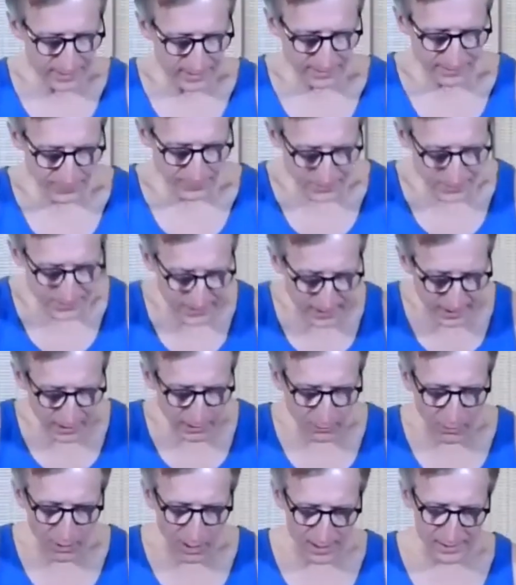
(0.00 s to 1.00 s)
and if you're sitting
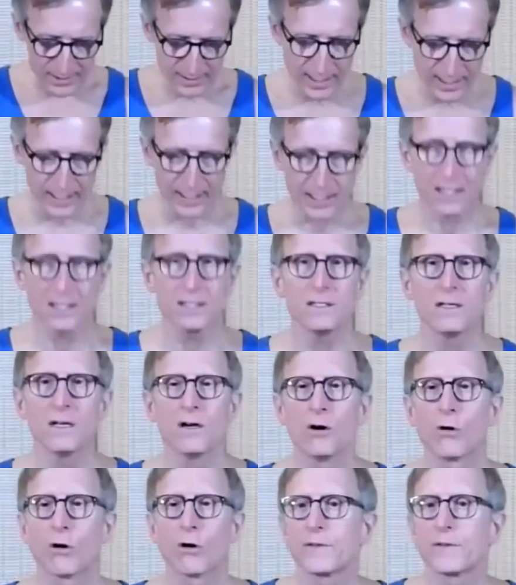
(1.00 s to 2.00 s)
cross legged
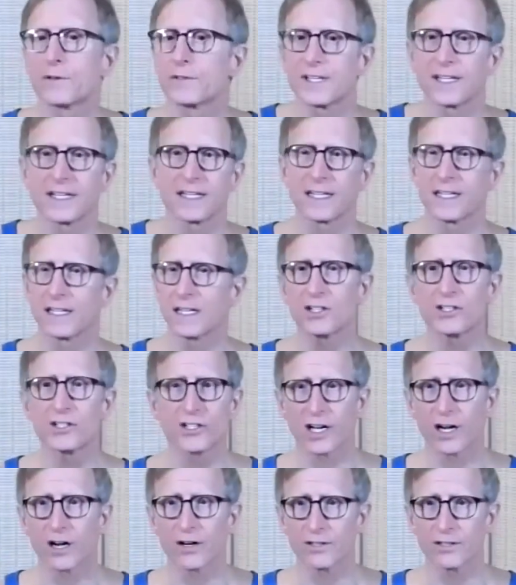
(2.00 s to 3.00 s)
or if you're sitting in a
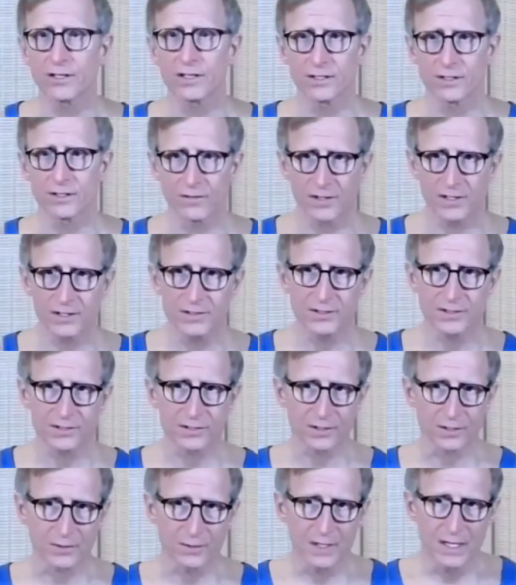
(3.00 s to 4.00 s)
chair, you can do this
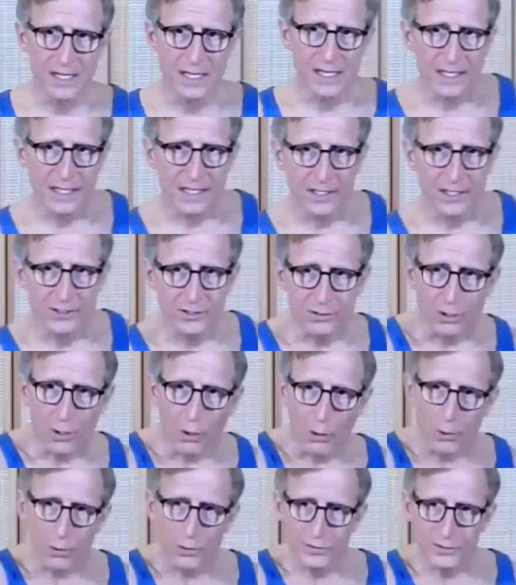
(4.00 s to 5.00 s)
too, is you
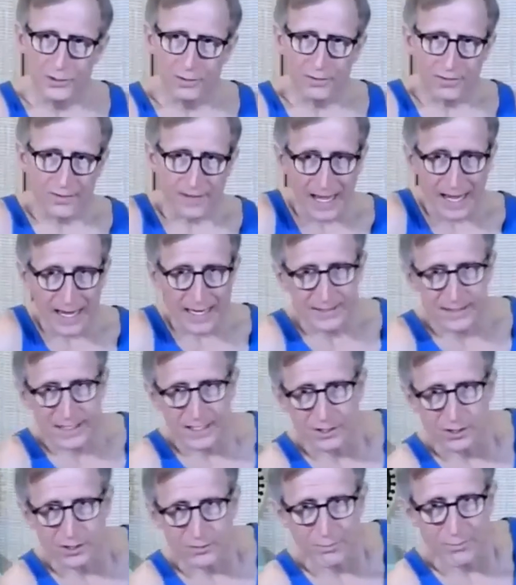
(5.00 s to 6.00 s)
hold your thighs and
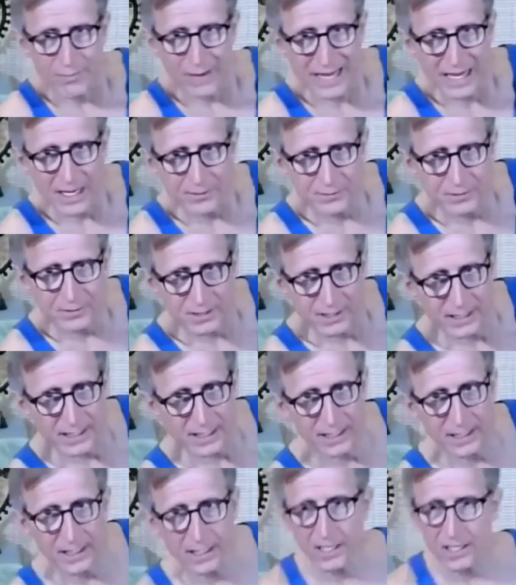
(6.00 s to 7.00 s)
you
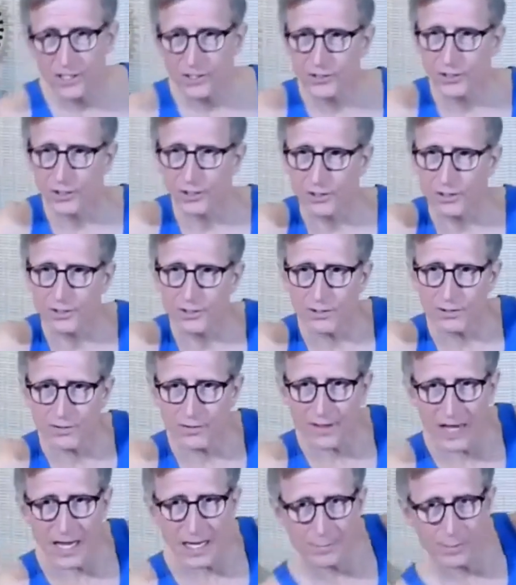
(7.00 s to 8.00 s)
manually turn your
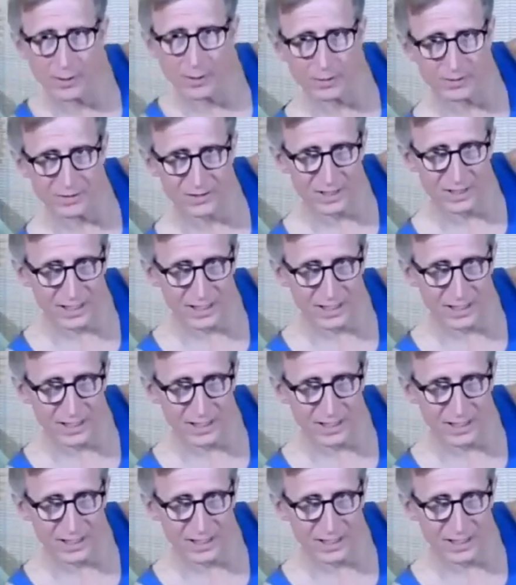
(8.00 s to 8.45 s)
thigh bones